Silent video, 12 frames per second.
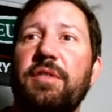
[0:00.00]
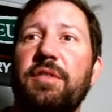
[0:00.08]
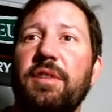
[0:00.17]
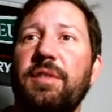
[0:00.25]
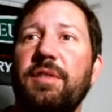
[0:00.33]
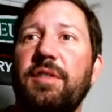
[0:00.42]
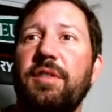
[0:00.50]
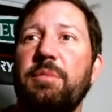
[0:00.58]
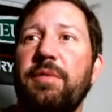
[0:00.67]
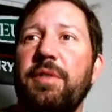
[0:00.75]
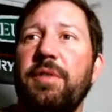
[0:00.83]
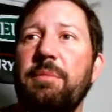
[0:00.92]
services
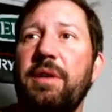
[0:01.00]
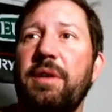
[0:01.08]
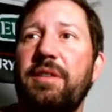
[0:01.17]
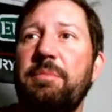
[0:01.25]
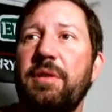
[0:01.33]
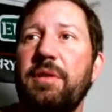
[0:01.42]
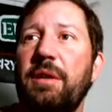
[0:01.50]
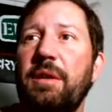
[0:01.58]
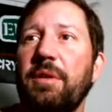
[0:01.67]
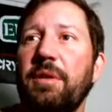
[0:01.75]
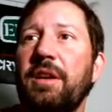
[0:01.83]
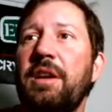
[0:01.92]
provided by Deeper
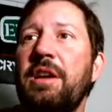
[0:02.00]
Network,